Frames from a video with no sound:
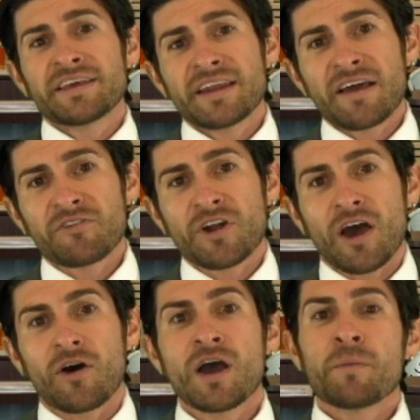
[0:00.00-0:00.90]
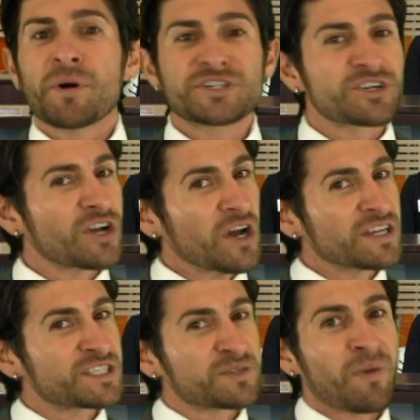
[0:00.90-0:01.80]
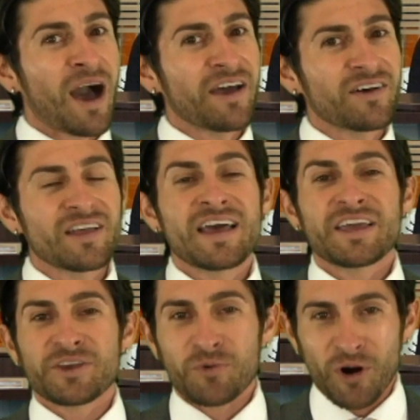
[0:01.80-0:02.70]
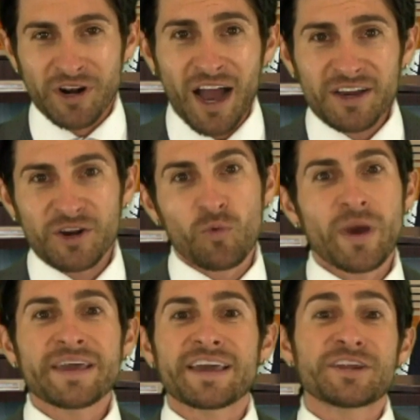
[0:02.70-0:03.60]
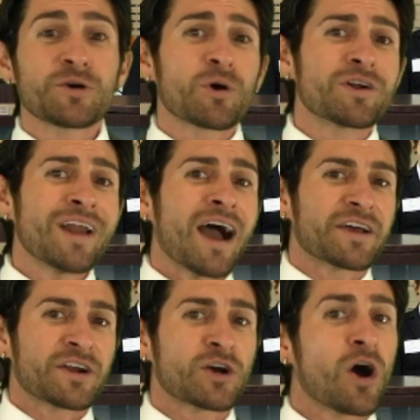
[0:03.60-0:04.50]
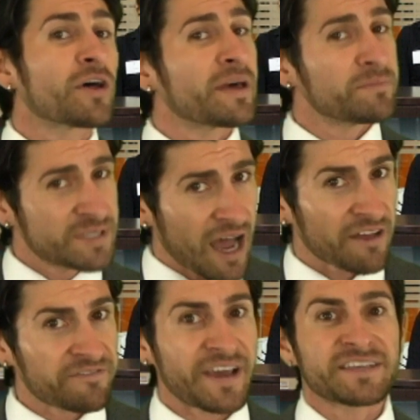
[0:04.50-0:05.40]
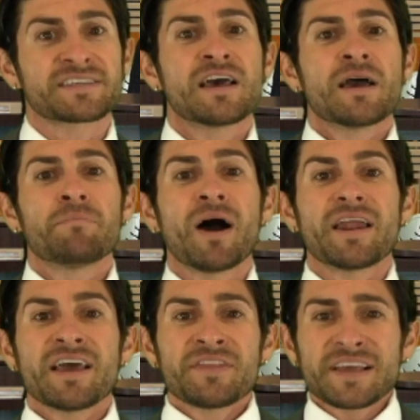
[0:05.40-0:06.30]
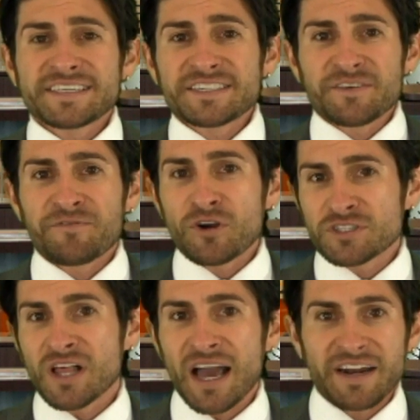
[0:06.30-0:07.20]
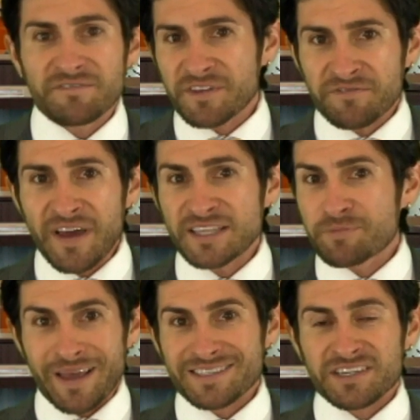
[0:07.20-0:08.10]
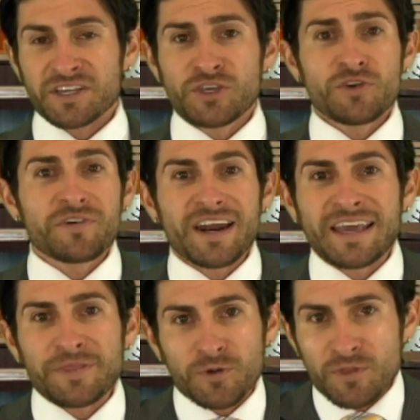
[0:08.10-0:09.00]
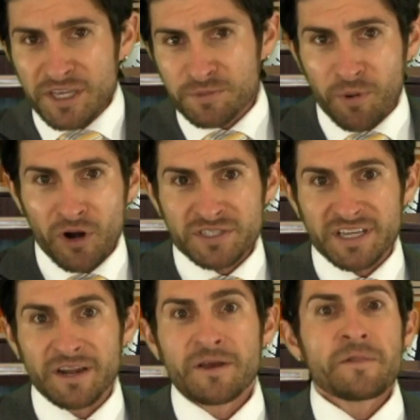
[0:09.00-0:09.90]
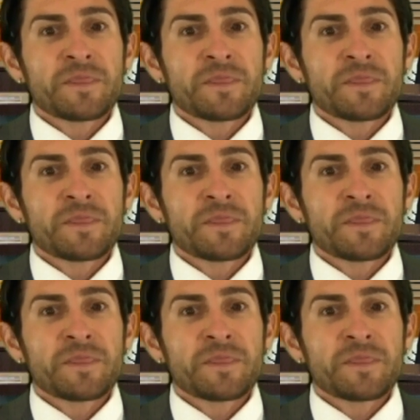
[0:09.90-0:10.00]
You never know. But you're going to smile, you are not going to wink, and you are not going to call them doll face. But this is the first line of defense, basically. You've got to get through this person.